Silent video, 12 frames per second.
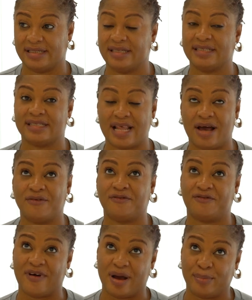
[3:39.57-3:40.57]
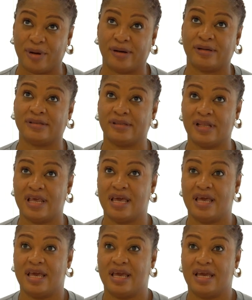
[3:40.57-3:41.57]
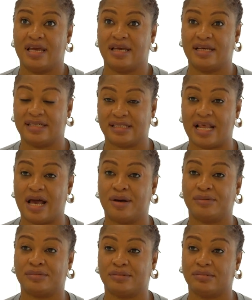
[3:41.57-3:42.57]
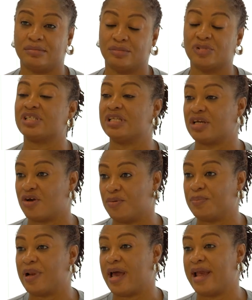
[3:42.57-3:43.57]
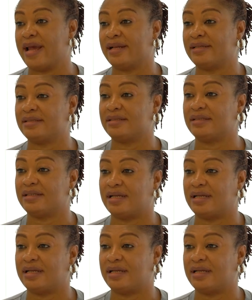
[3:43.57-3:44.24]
He's now verbal, he's now mostly compliant,